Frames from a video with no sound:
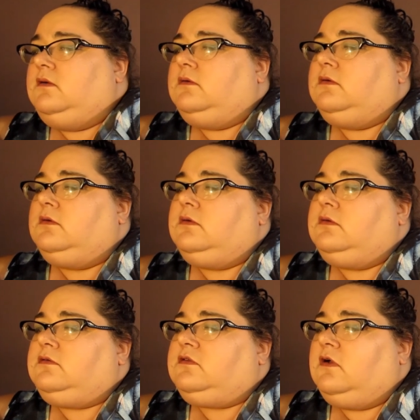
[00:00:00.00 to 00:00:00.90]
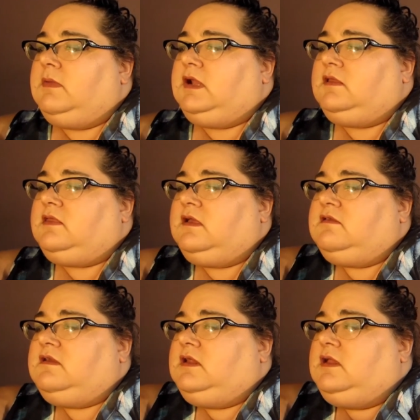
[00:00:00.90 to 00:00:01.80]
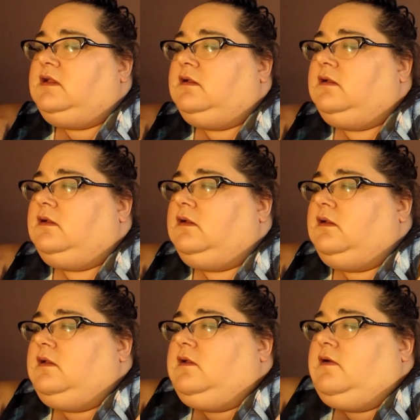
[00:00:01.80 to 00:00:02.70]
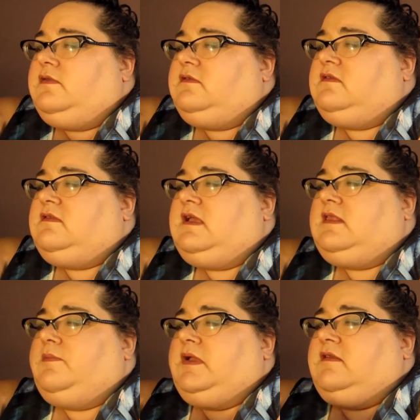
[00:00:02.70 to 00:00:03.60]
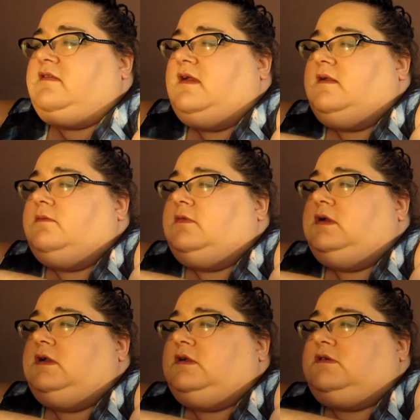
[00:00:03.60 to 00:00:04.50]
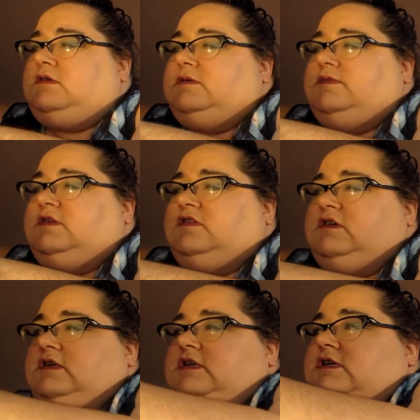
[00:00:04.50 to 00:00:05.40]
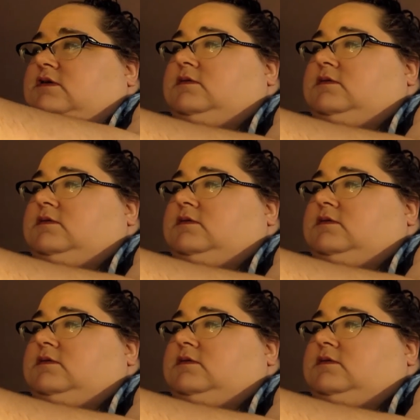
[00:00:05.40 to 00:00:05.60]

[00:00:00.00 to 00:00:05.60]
Ooh, so many things in here. Oh, this is like the biggest item. Rip, grab this out of here.